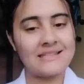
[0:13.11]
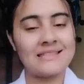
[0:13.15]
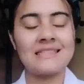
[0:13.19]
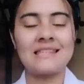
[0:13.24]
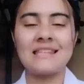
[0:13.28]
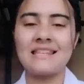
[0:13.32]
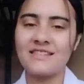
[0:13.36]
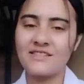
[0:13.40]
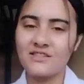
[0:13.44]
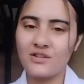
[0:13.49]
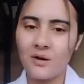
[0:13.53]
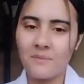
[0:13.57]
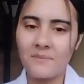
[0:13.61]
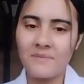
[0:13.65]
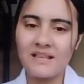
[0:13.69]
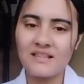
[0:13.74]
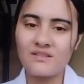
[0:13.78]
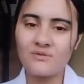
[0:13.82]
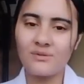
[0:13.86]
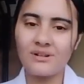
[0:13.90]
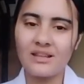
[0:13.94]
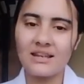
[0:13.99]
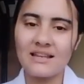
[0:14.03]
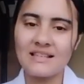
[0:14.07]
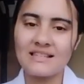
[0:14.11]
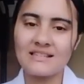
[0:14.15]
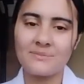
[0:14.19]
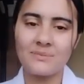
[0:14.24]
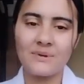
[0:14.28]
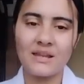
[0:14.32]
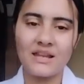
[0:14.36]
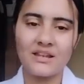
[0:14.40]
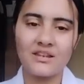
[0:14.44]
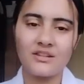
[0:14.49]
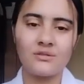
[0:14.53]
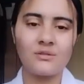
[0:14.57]
These topics were
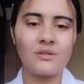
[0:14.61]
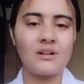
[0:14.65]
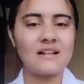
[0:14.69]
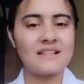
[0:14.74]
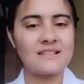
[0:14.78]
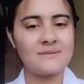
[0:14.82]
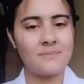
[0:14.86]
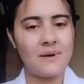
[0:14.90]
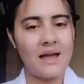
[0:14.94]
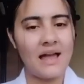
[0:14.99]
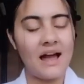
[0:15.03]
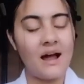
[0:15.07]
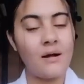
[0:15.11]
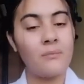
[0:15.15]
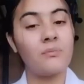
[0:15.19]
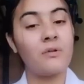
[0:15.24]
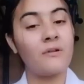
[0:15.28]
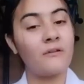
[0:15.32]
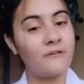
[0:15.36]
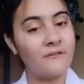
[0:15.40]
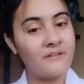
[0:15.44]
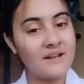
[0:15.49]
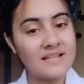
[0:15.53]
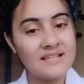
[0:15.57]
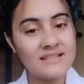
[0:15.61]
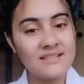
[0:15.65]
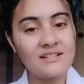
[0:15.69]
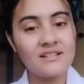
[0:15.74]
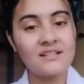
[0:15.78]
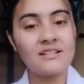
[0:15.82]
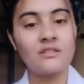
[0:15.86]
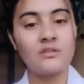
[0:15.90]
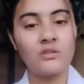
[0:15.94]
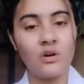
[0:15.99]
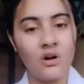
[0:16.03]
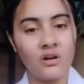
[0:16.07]
explained to us by our professor
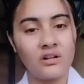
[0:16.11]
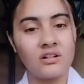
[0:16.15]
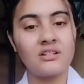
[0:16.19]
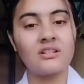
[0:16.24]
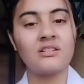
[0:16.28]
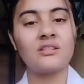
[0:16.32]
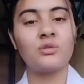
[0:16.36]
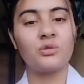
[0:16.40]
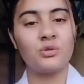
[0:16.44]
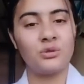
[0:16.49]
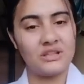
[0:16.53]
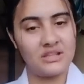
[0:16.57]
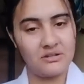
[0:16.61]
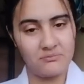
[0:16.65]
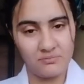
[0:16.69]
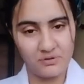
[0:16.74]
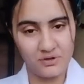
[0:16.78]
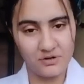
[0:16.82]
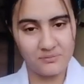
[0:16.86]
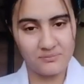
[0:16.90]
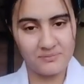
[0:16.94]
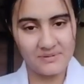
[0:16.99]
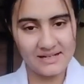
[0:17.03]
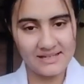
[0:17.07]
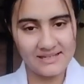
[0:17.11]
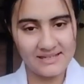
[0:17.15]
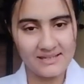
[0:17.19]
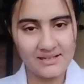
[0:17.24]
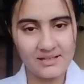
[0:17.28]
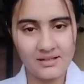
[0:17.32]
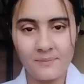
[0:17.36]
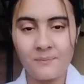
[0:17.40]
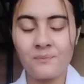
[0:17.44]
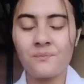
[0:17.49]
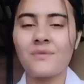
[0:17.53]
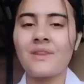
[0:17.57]
Dr. Kuldeep Kumar sir.